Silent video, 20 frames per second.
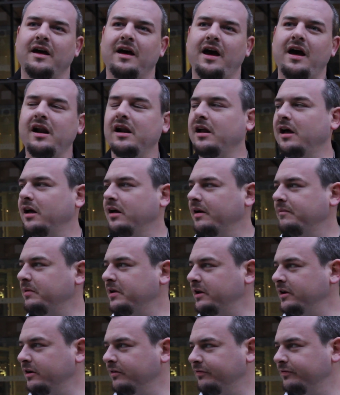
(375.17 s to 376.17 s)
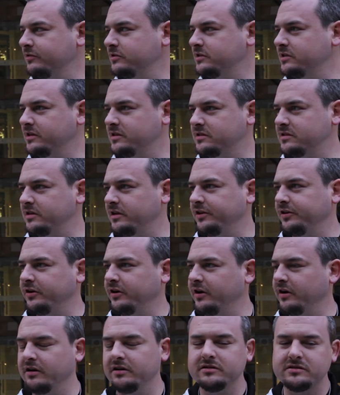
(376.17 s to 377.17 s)
I don't know, I've been here for sixteen
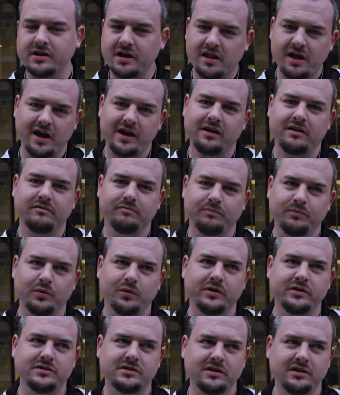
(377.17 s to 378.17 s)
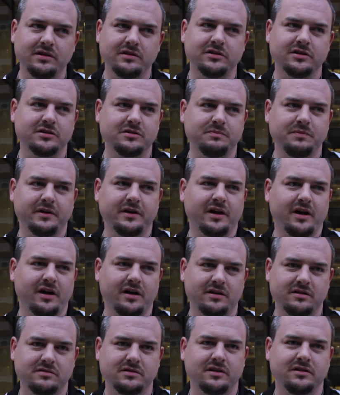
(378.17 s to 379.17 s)
years. I like Boise just
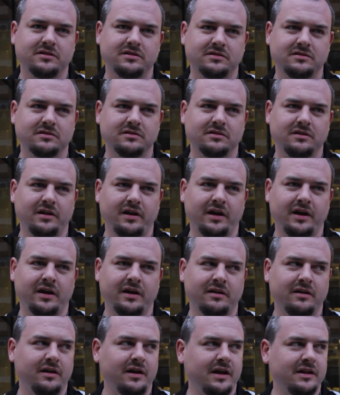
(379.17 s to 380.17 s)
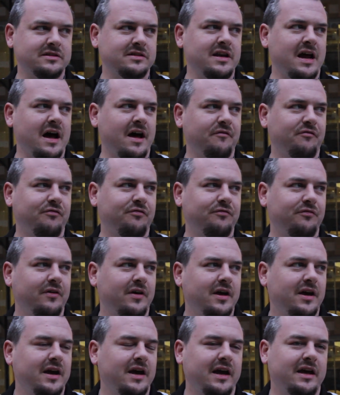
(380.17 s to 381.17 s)
because it's like it, it. it's not
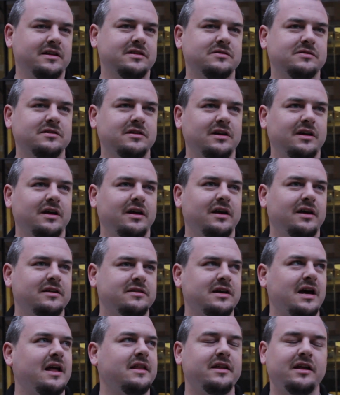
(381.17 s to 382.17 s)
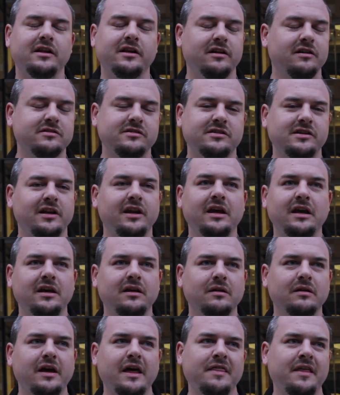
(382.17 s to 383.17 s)
it's it's got the little
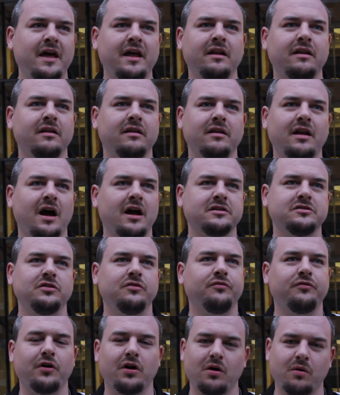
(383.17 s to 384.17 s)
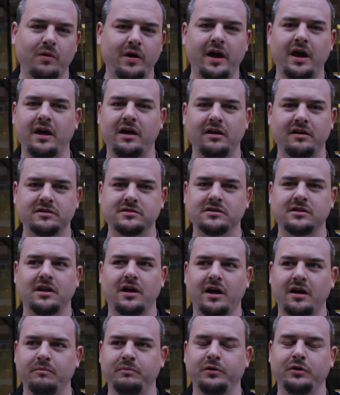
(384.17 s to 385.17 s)
city, and then not too far away is a
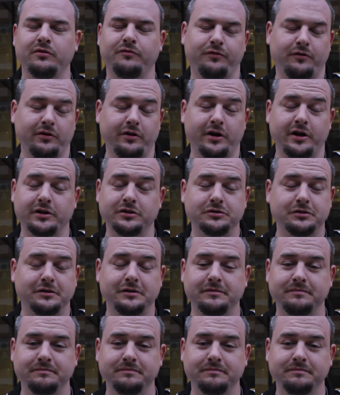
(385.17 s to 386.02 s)
lot of beautiful country.